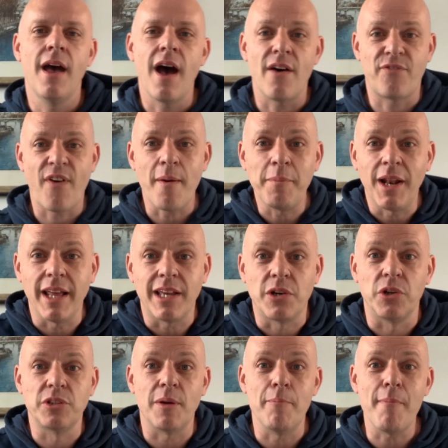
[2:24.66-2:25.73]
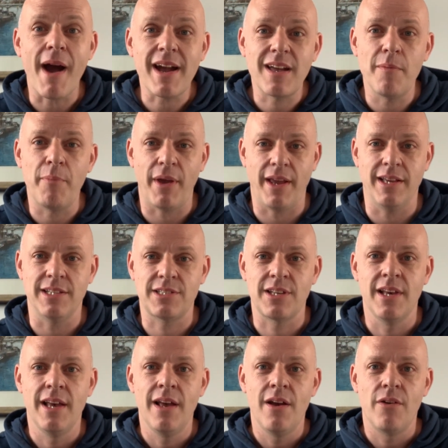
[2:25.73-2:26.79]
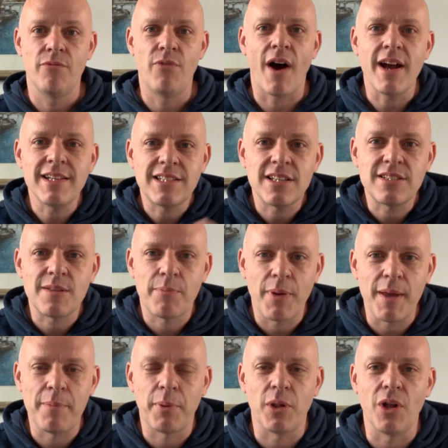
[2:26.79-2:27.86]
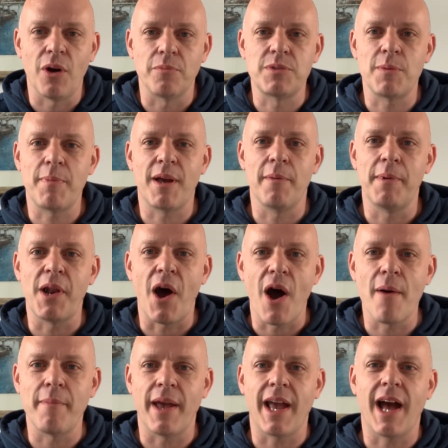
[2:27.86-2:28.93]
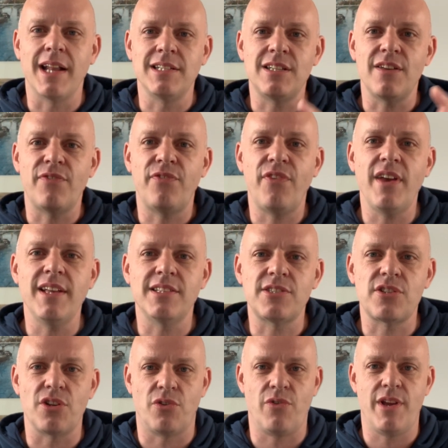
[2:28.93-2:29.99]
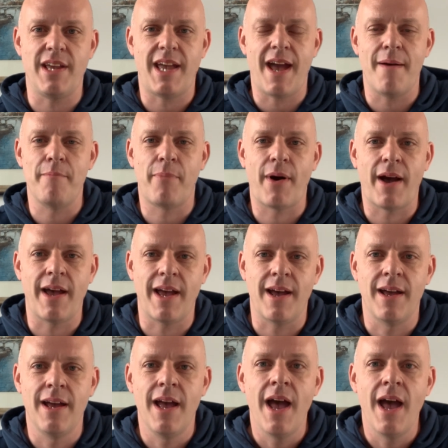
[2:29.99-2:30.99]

A family called the Maccabees rises the people up to become an army and defeats the Greek Empire.